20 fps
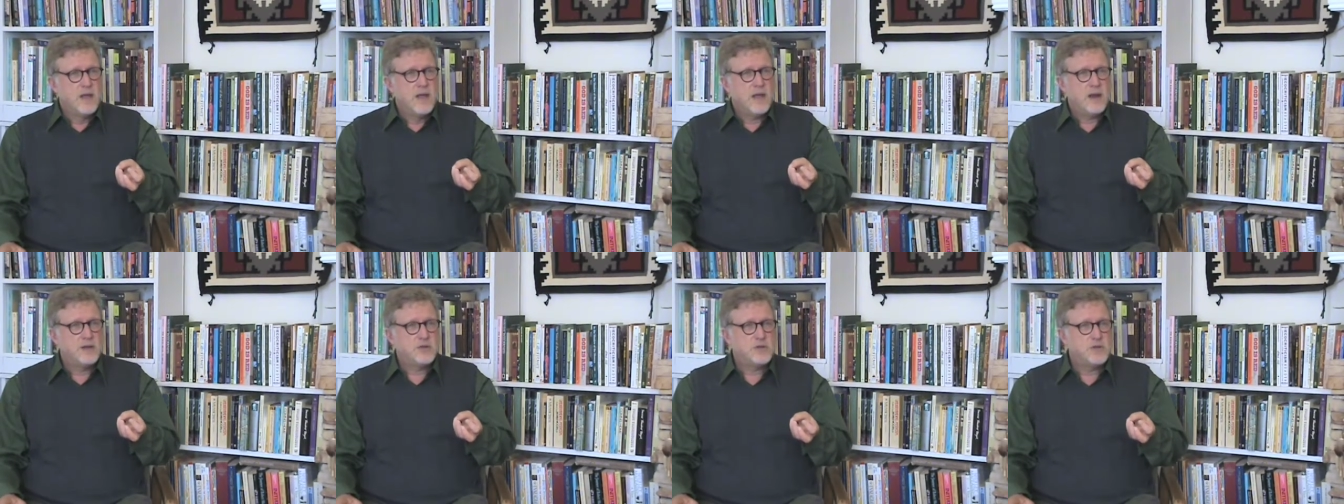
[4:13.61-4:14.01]

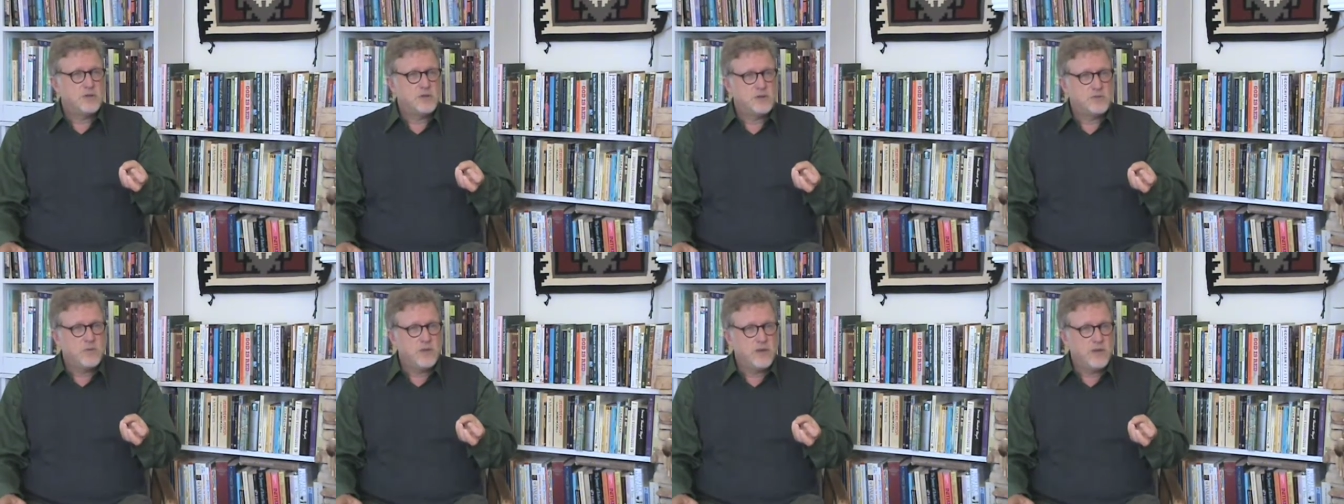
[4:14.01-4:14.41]
And as
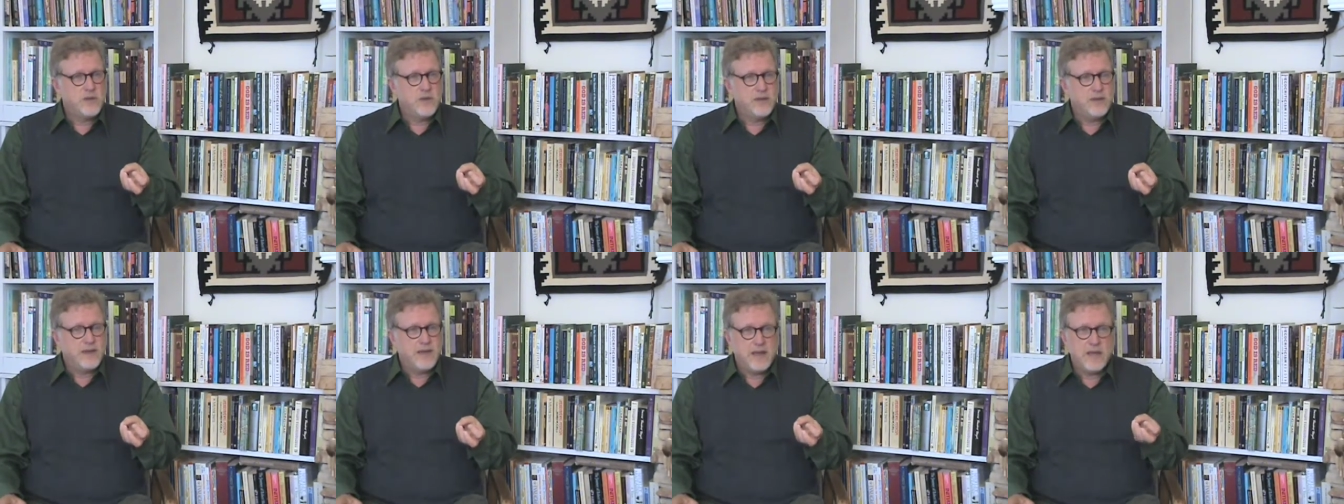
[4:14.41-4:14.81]
soon as
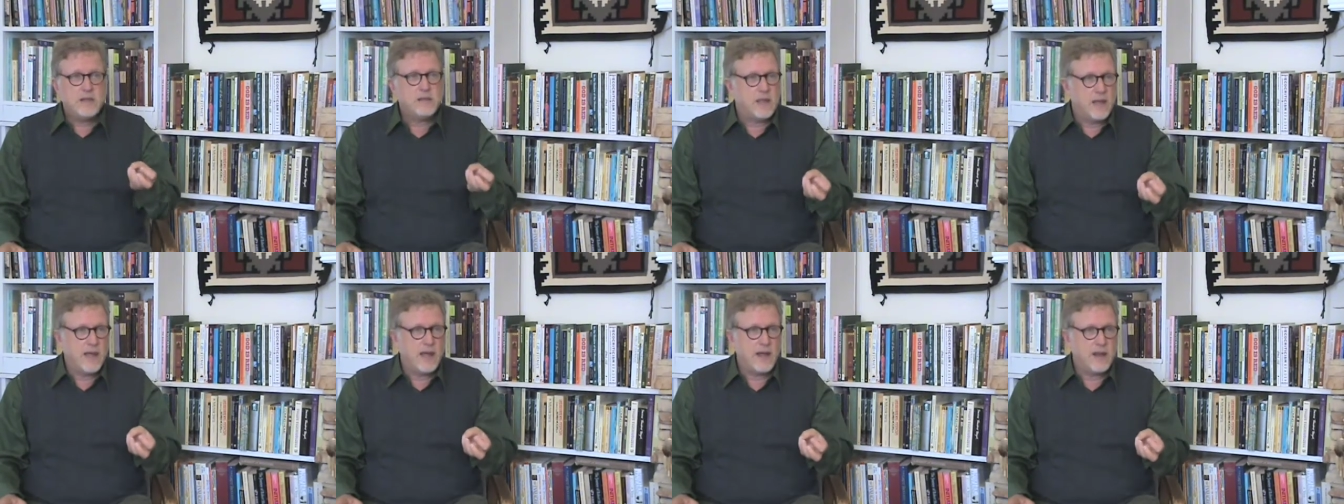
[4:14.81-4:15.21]
we
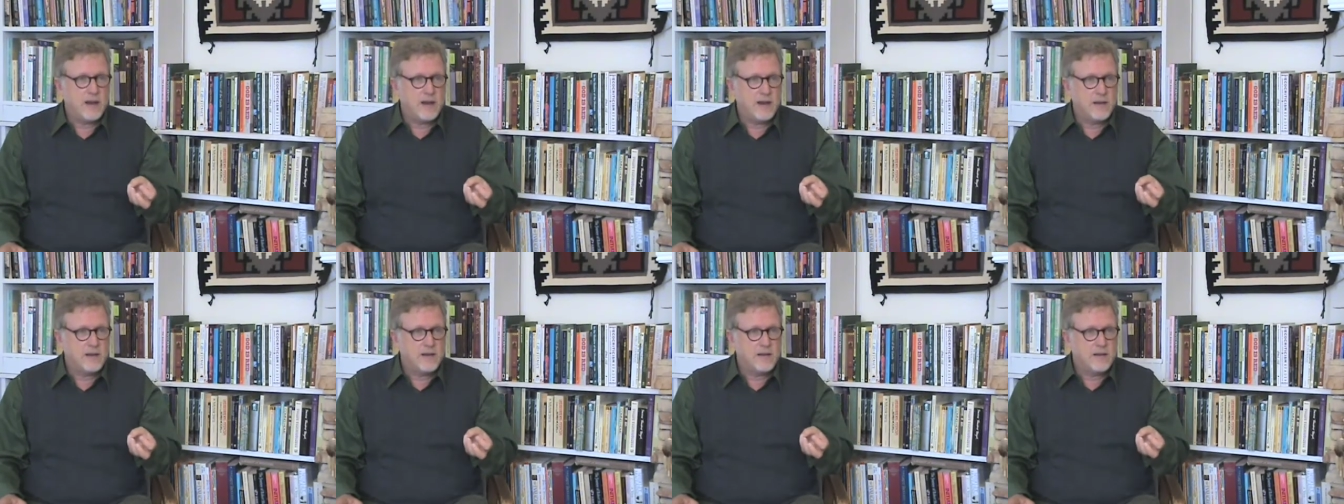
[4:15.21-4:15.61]
get
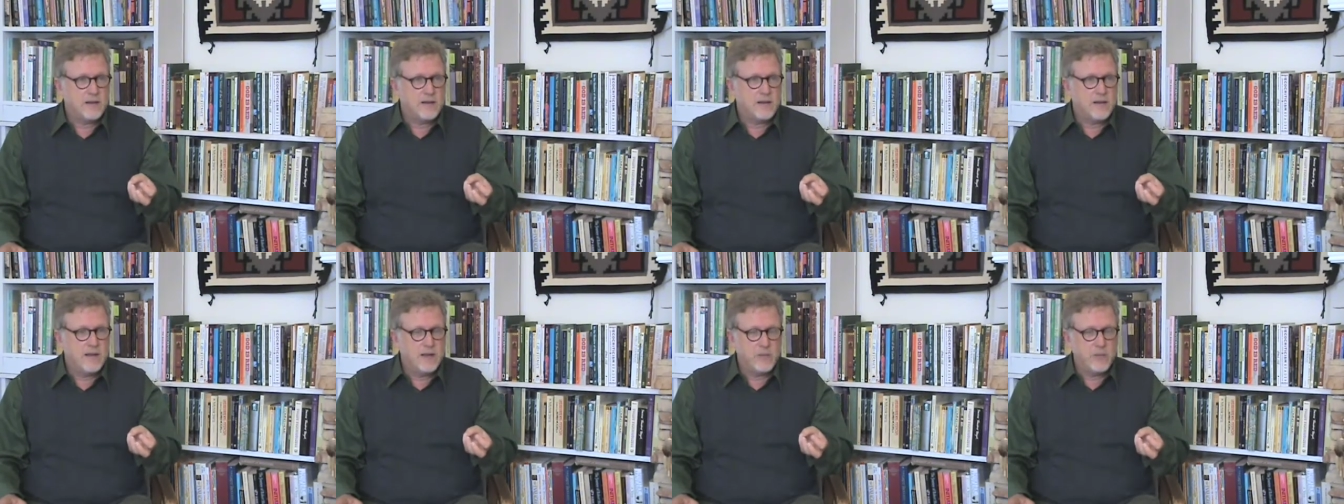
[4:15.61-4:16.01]
that,
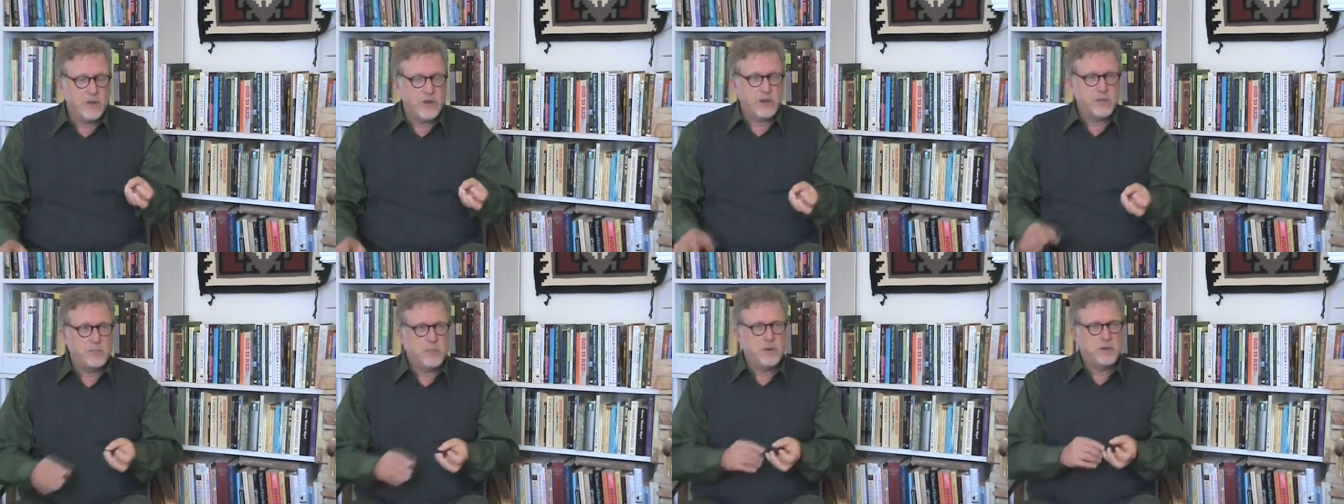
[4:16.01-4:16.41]
and
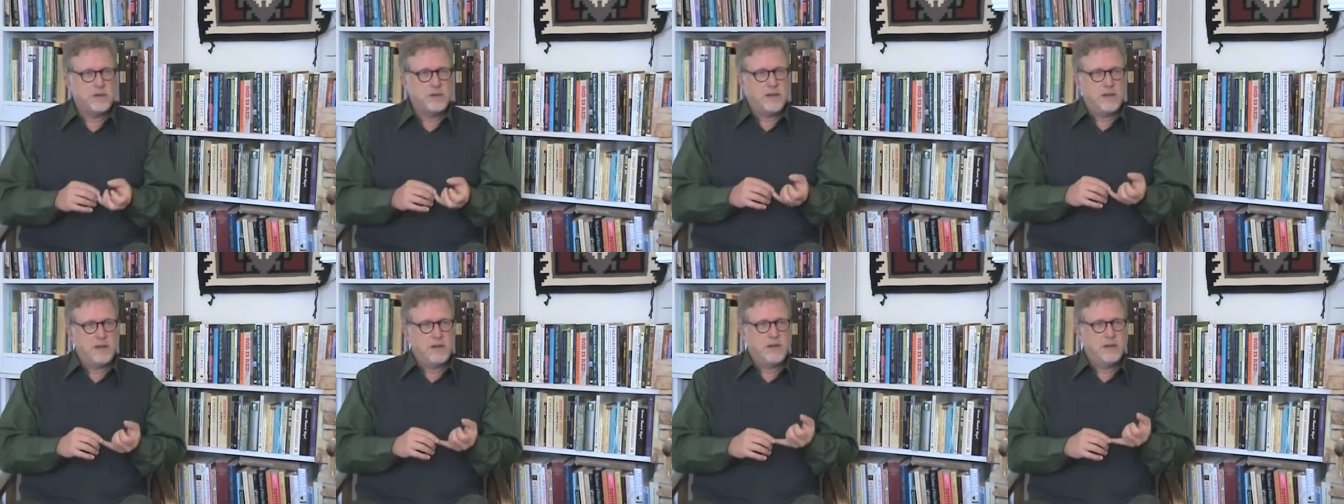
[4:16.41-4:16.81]
we can put
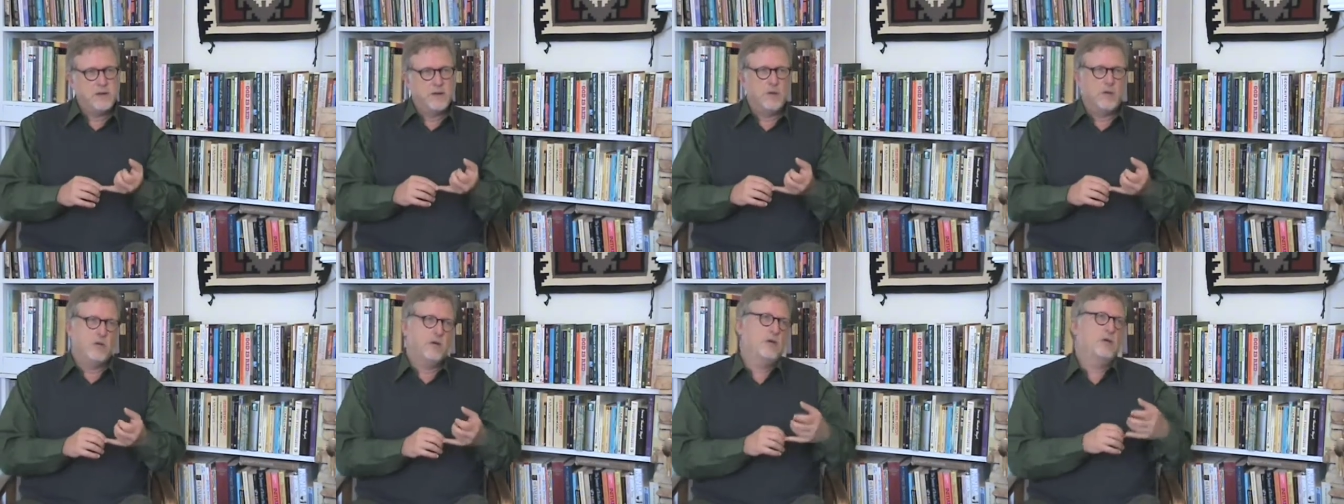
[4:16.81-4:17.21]
that, you
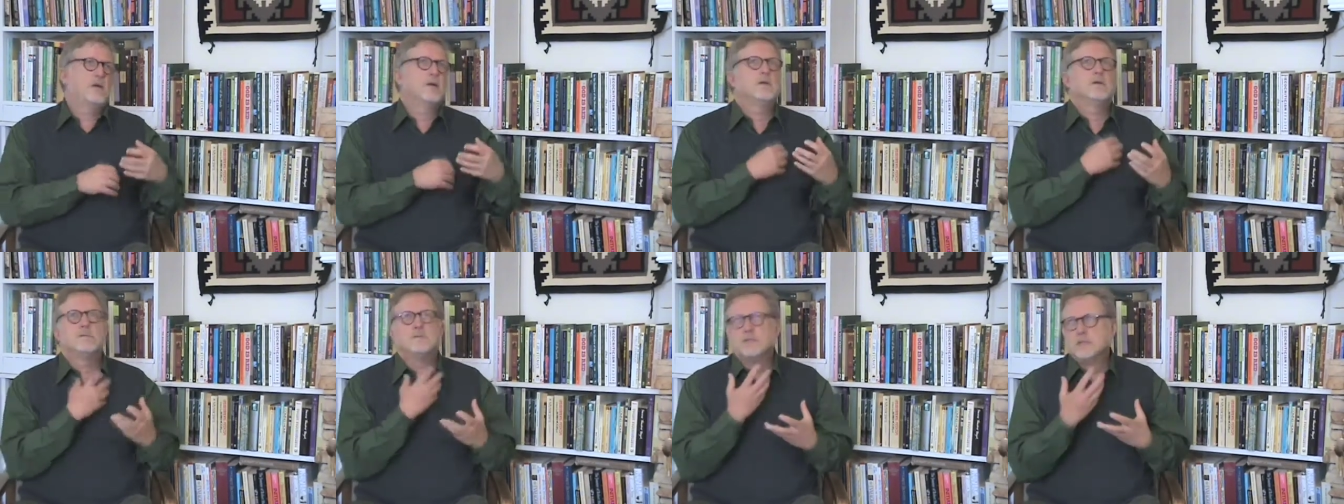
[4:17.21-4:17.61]
know,
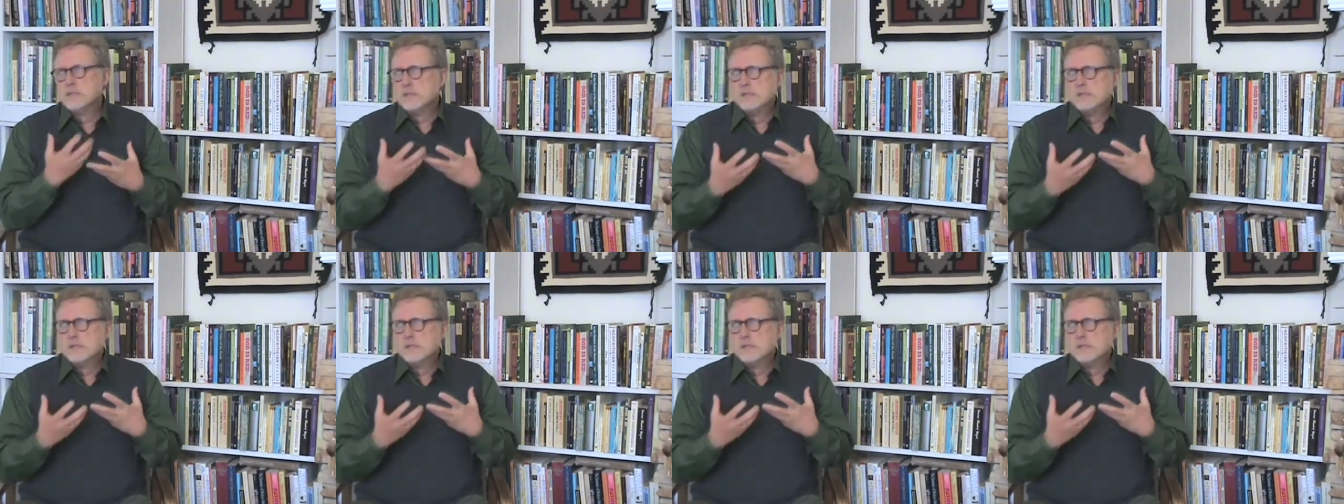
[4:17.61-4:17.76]
our